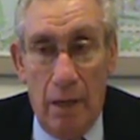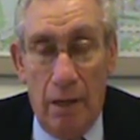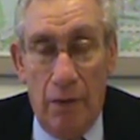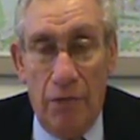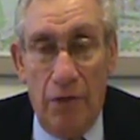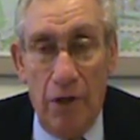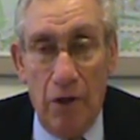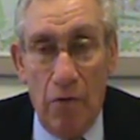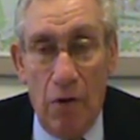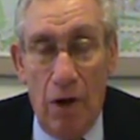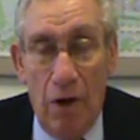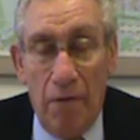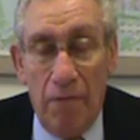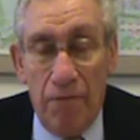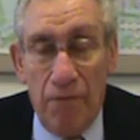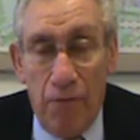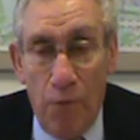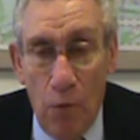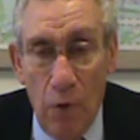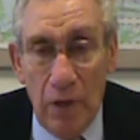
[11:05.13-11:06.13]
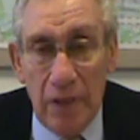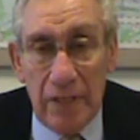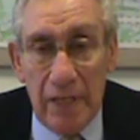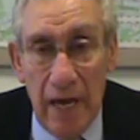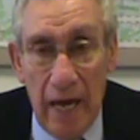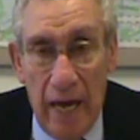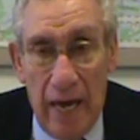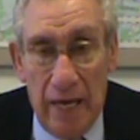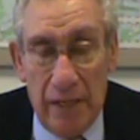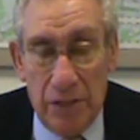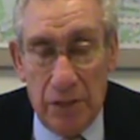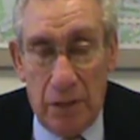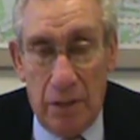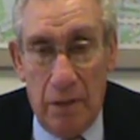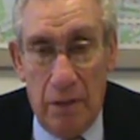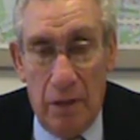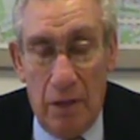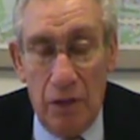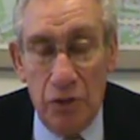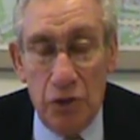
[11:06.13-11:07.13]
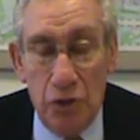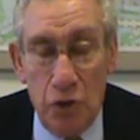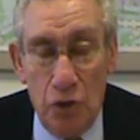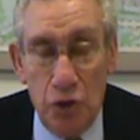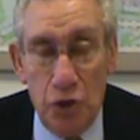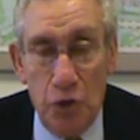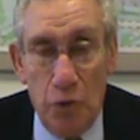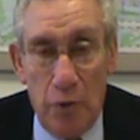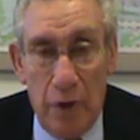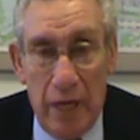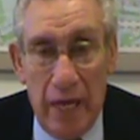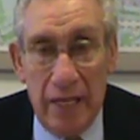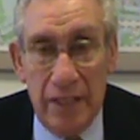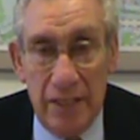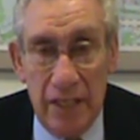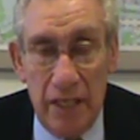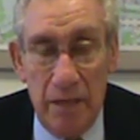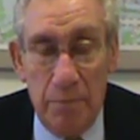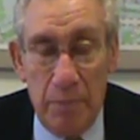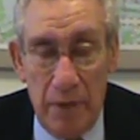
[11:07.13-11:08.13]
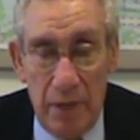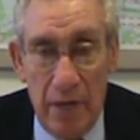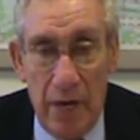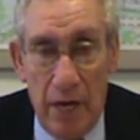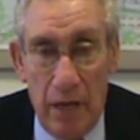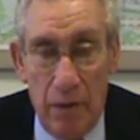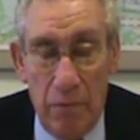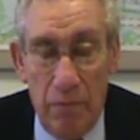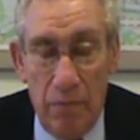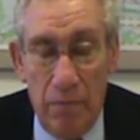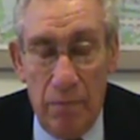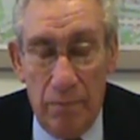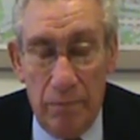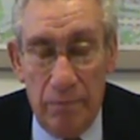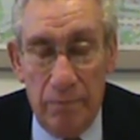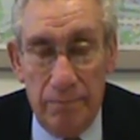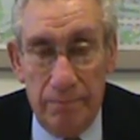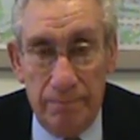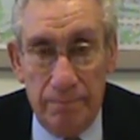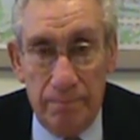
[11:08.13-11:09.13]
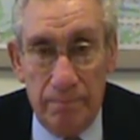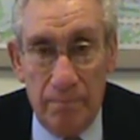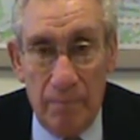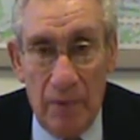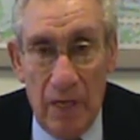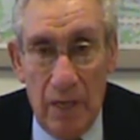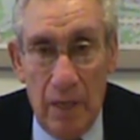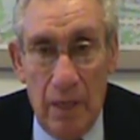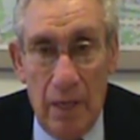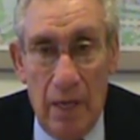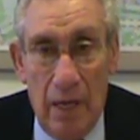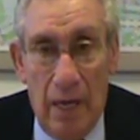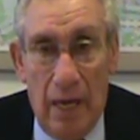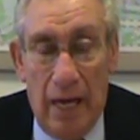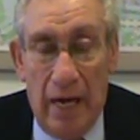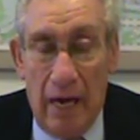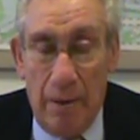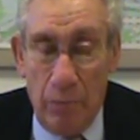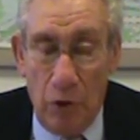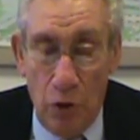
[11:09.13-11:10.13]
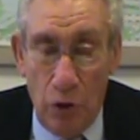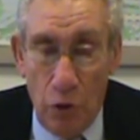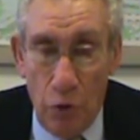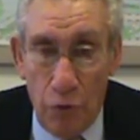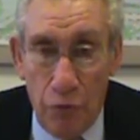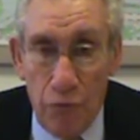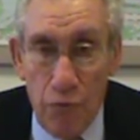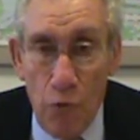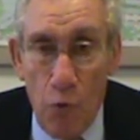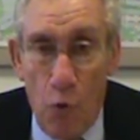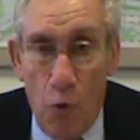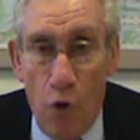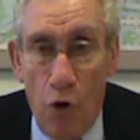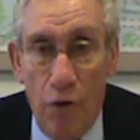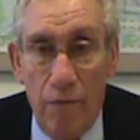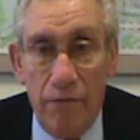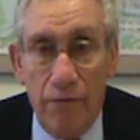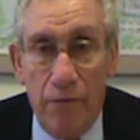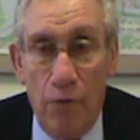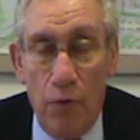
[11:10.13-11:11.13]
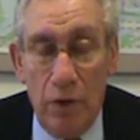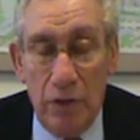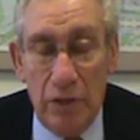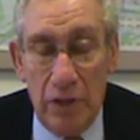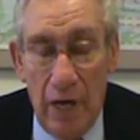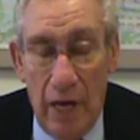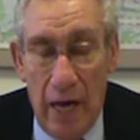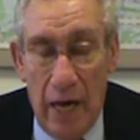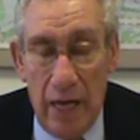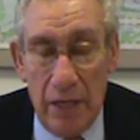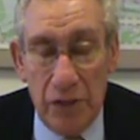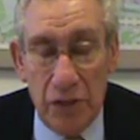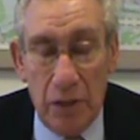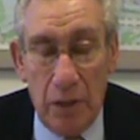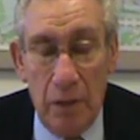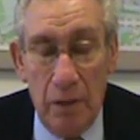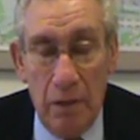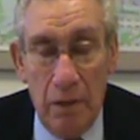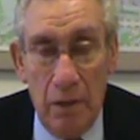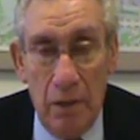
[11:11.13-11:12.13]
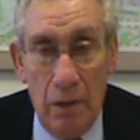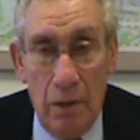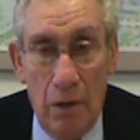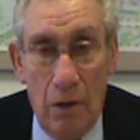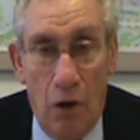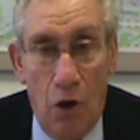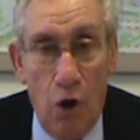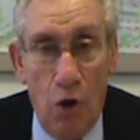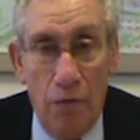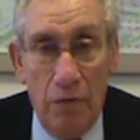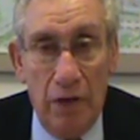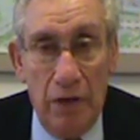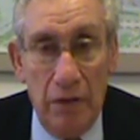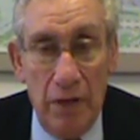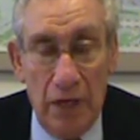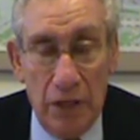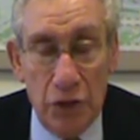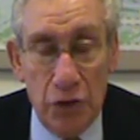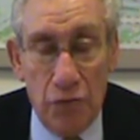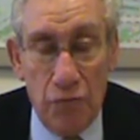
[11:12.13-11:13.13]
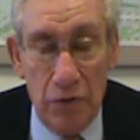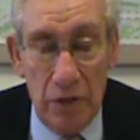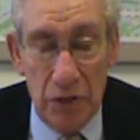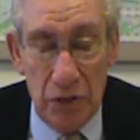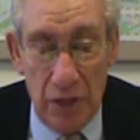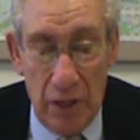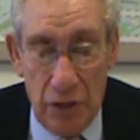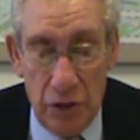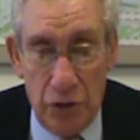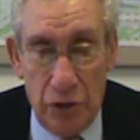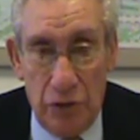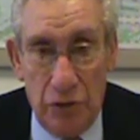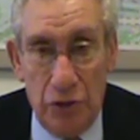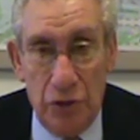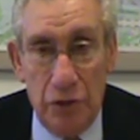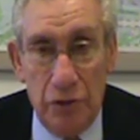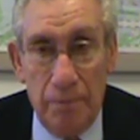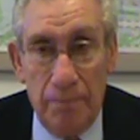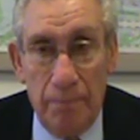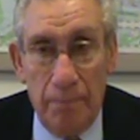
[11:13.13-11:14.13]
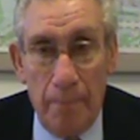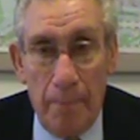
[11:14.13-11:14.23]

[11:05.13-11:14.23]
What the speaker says: There are 4 tasks associated with edTPA, and I'm going to go through all 4 tasks over the next 3 sessions.